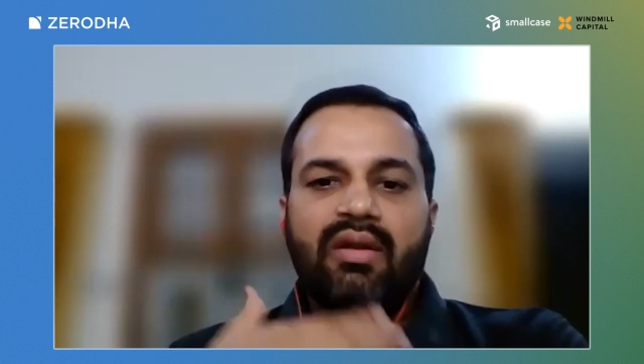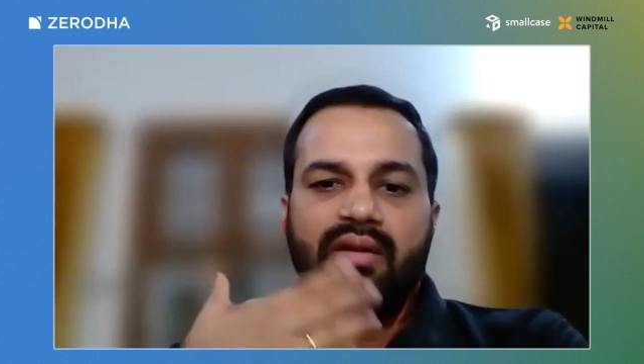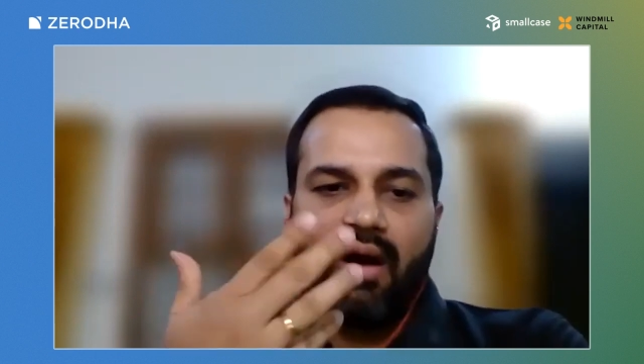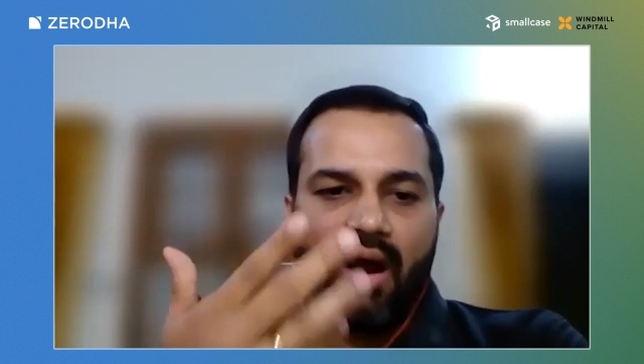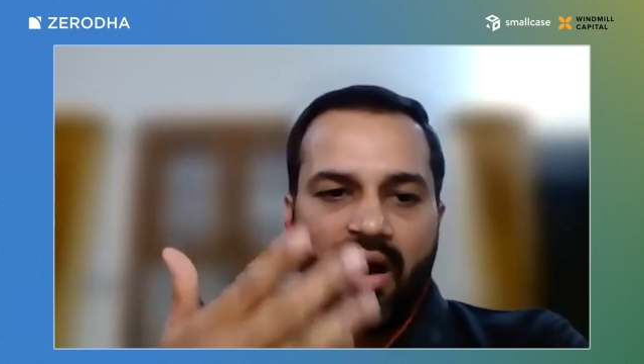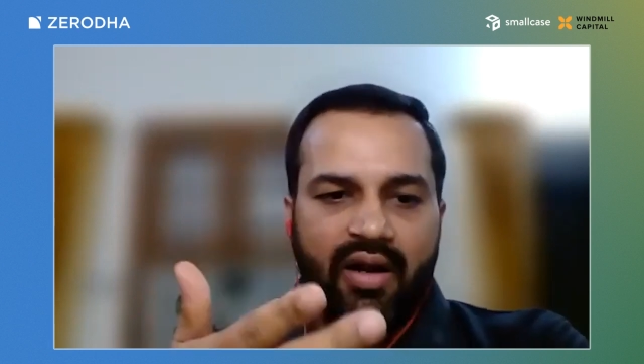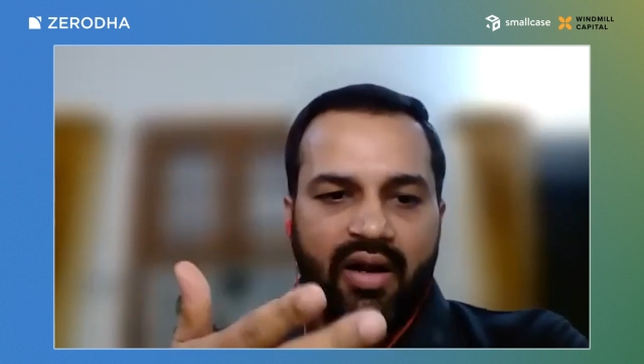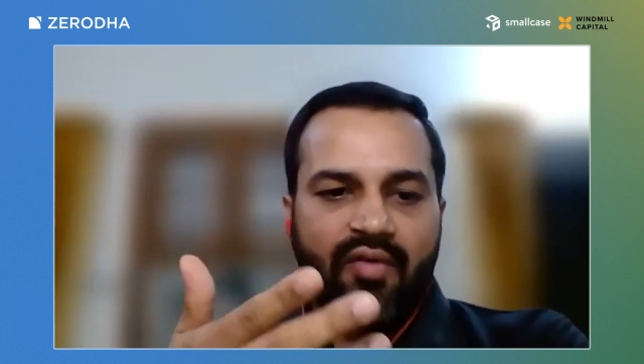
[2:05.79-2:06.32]
the
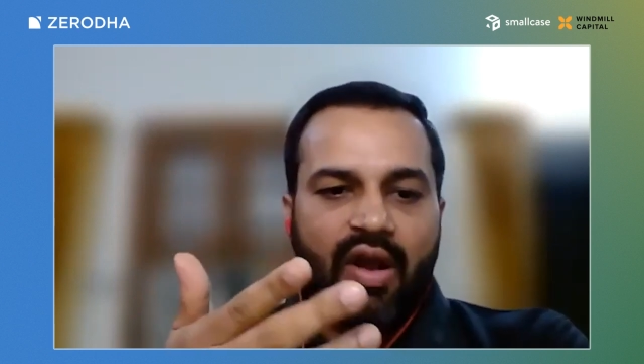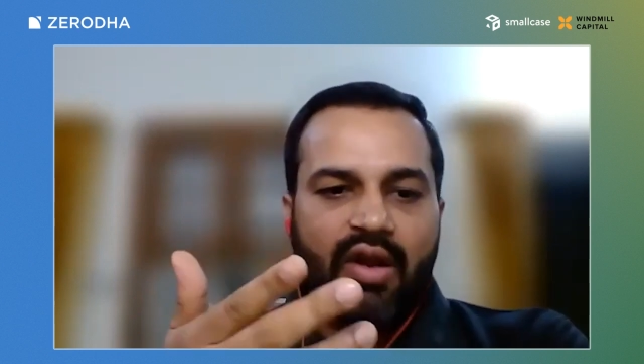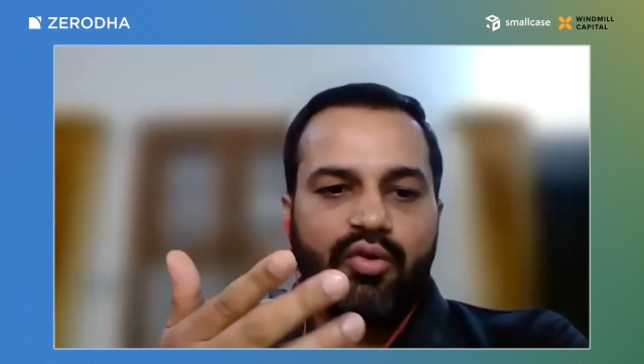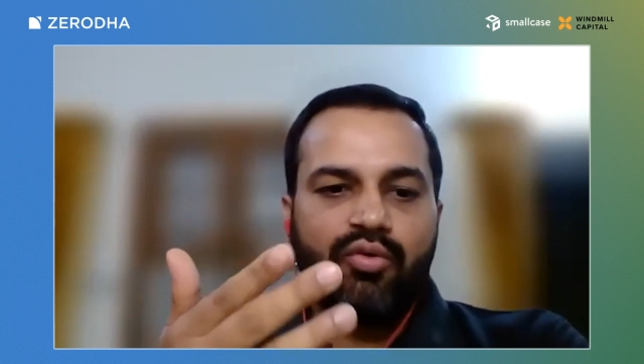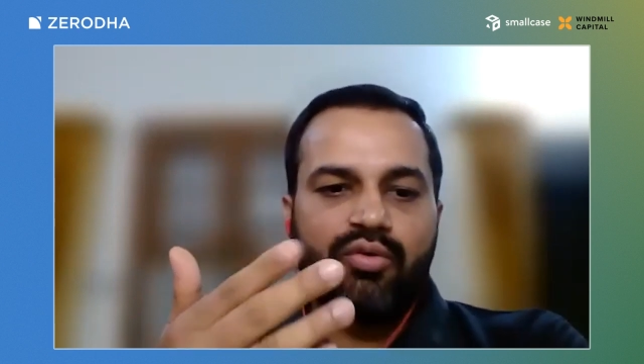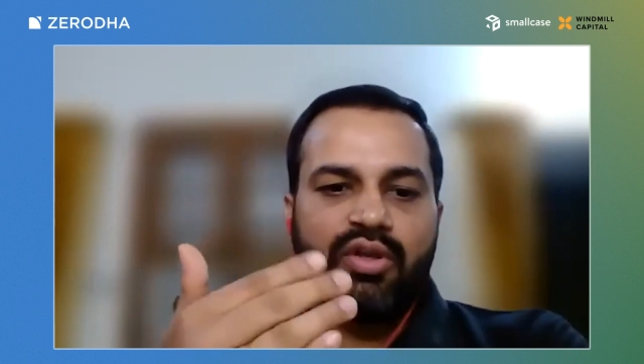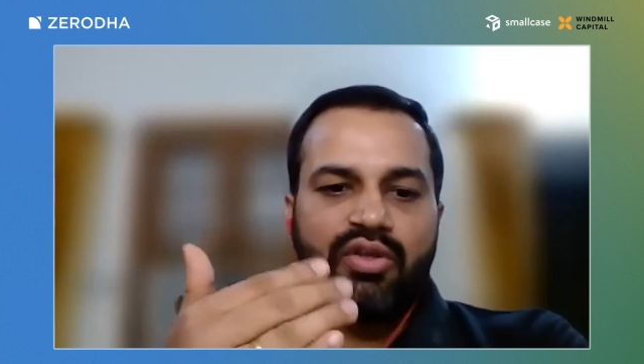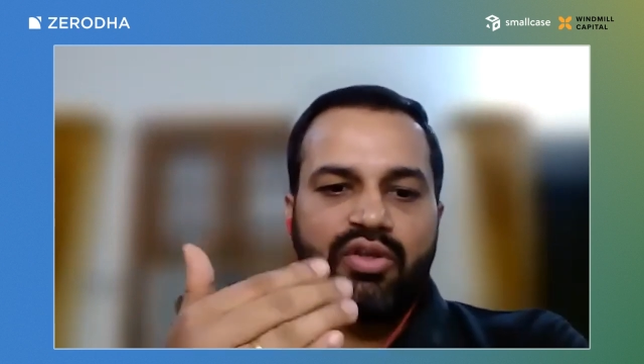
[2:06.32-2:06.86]

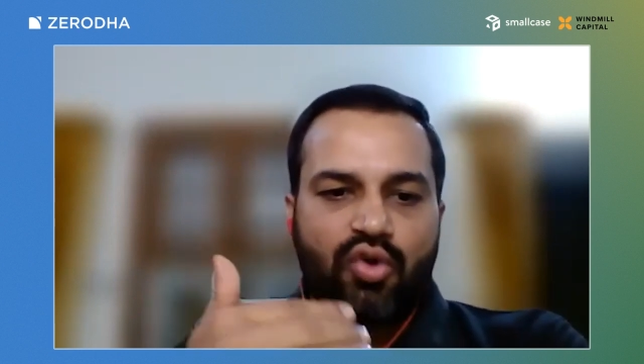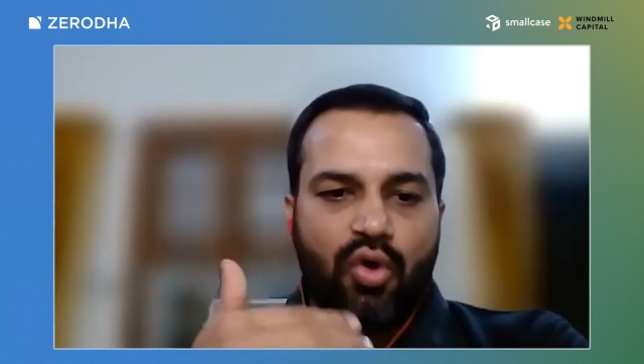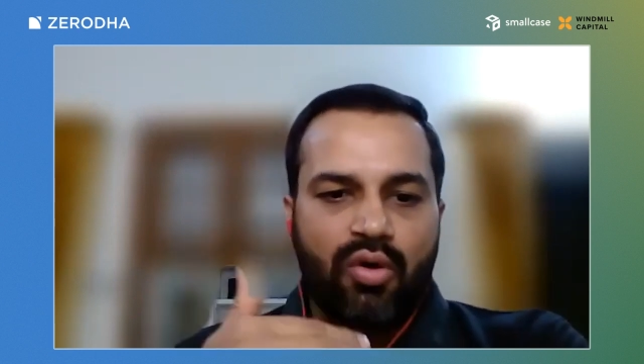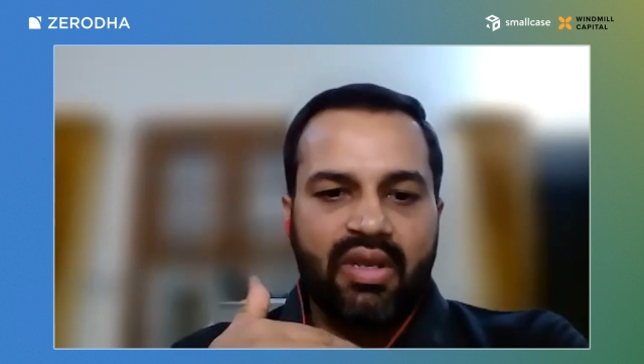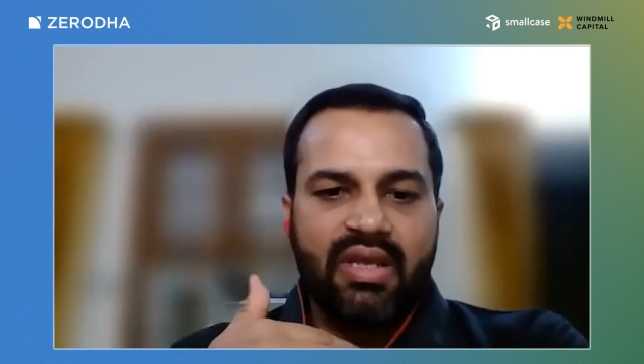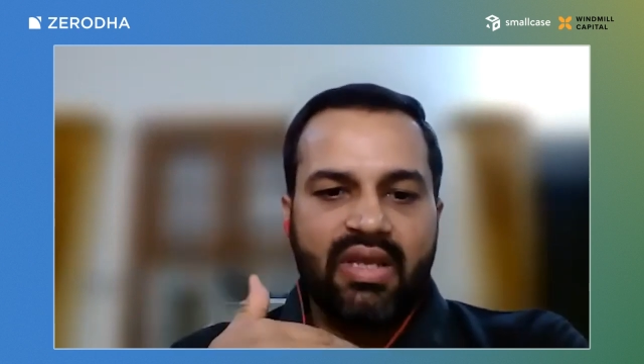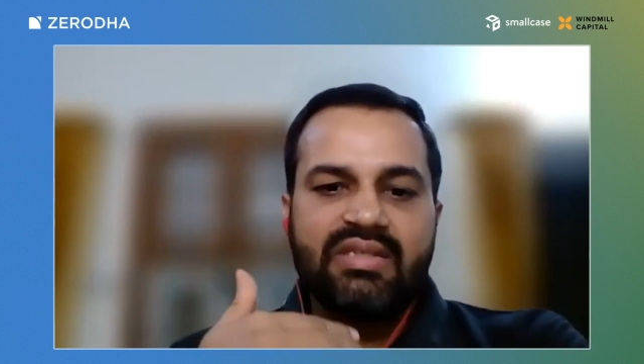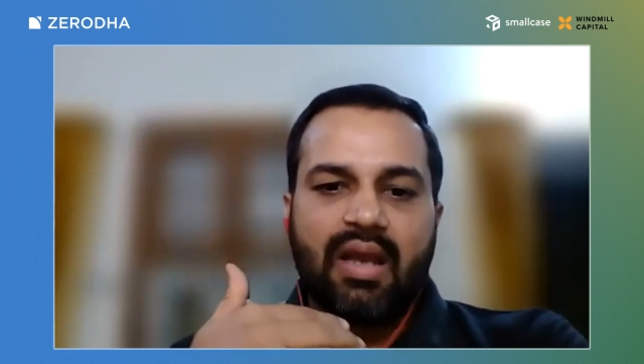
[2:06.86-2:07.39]
undervalued the
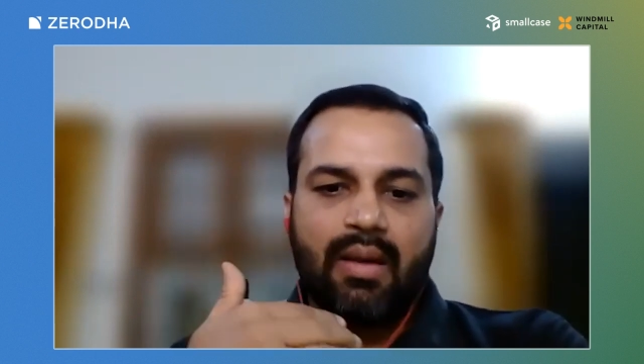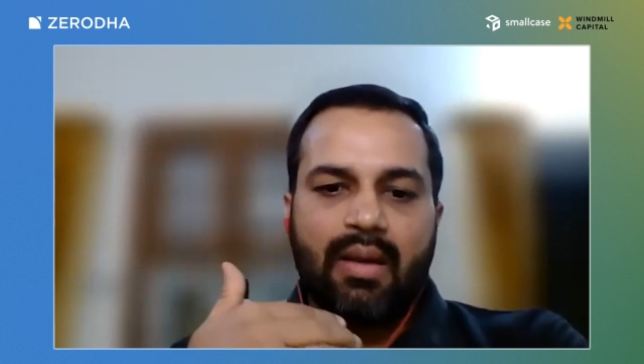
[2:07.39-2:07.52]
stock is